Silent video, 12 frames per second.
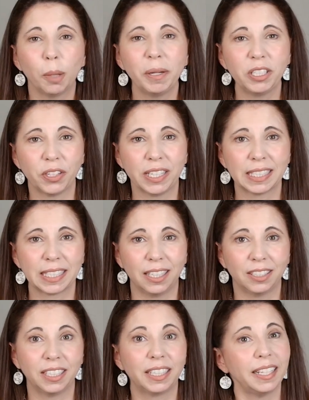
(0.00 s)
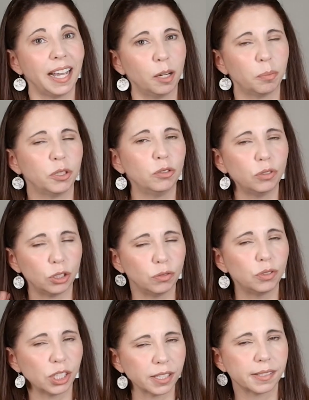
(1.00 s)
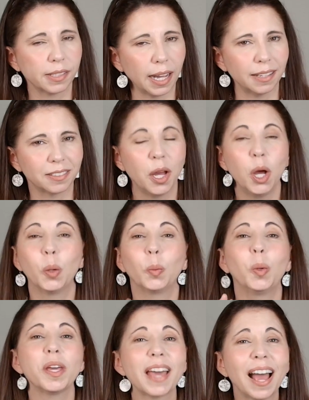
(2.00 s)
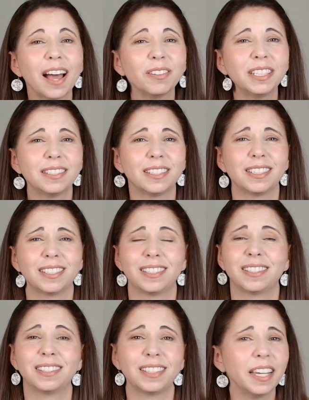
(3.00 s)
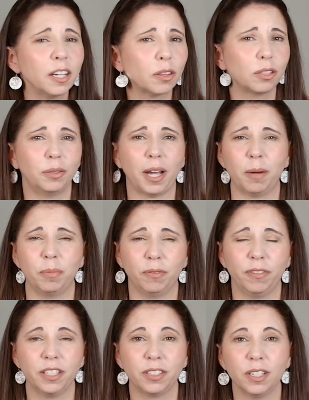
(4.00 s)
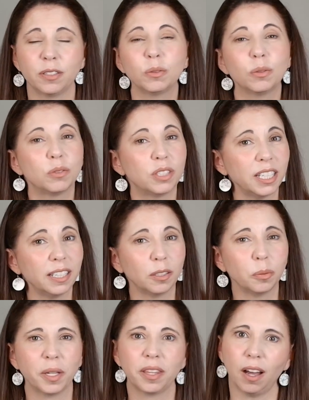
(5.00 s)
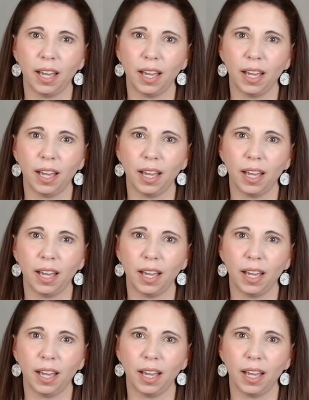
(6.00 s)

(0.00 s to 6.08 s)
CopyTrans Cloudly can help you do just that, without needing to sync through Apple Photos or deal with